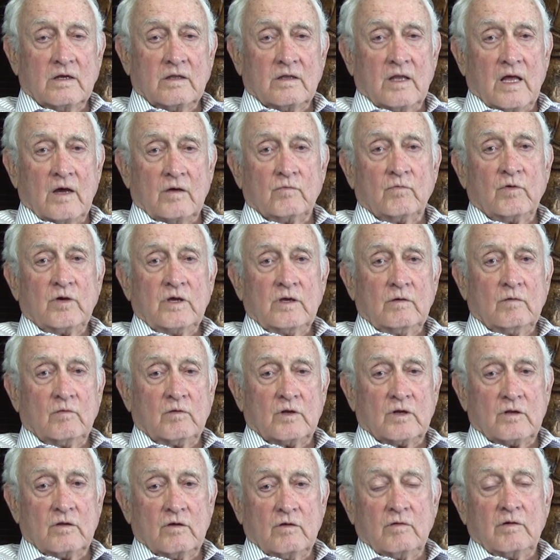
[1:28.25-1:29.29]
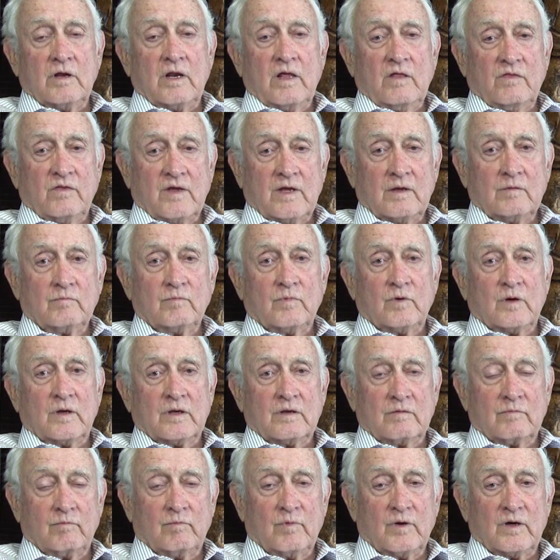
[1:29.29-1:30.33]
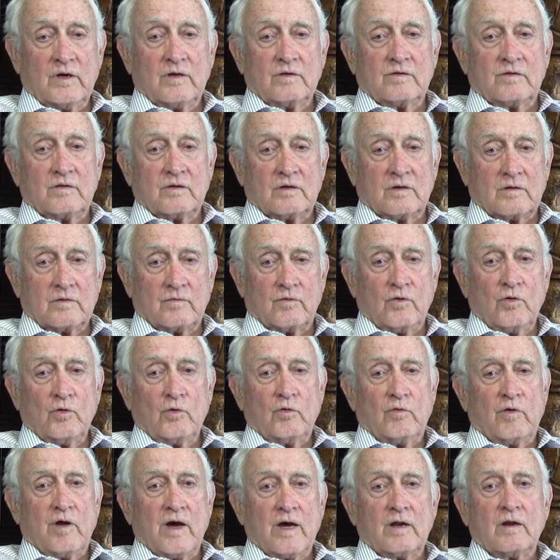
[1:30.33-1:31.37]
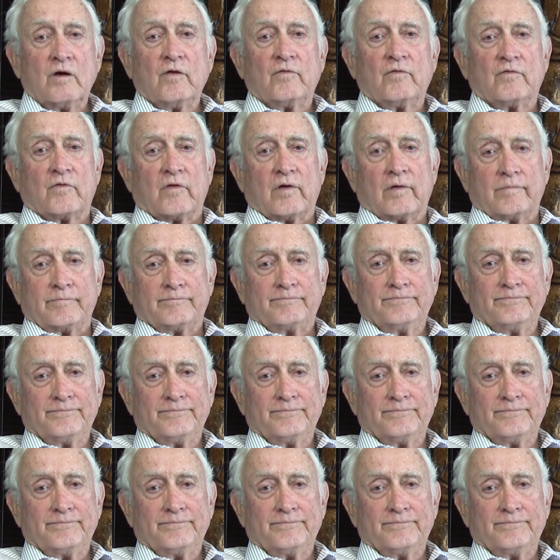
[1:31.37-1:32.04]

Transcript: that we would do anything but, but uh, roll right over them.